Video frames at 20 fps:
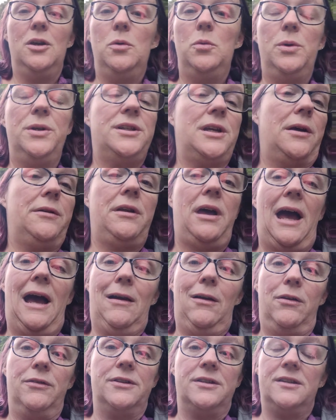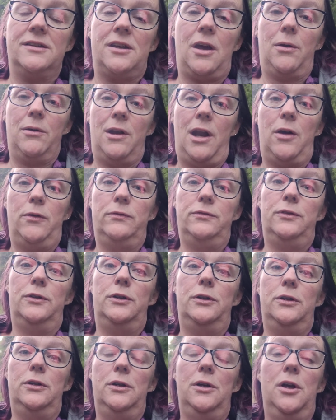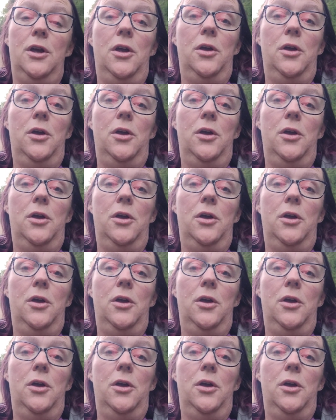We don't know how long this is going on for.